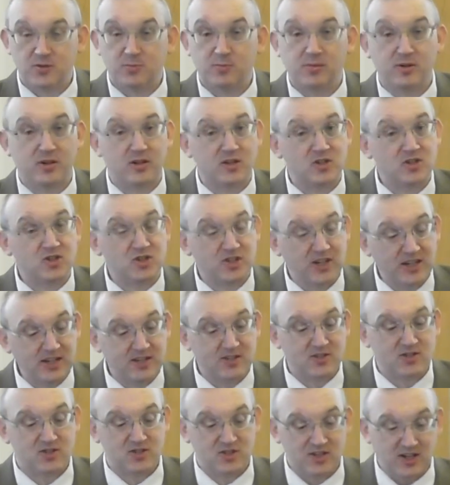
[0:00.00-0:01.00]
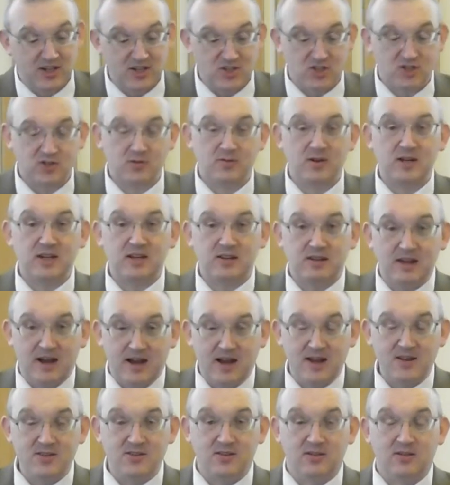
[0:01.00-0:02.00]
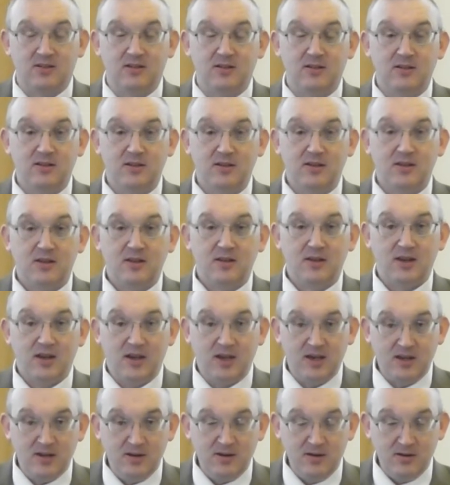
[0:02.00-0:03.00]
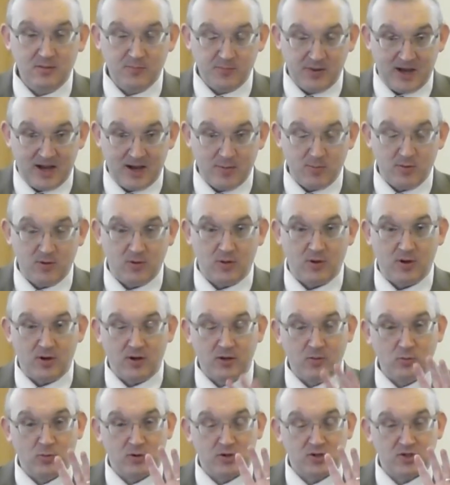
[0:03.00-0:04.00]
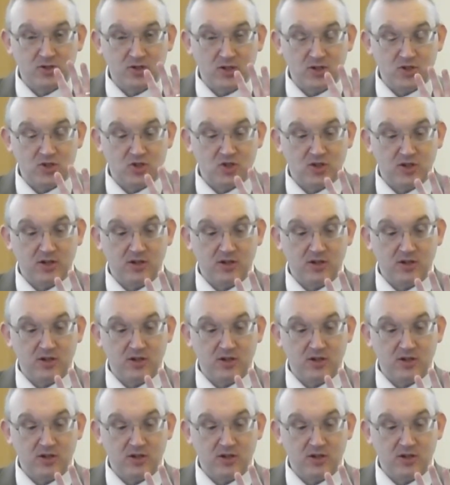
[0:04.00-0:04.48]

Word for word: But a 6th century Daniel in Babylon, where such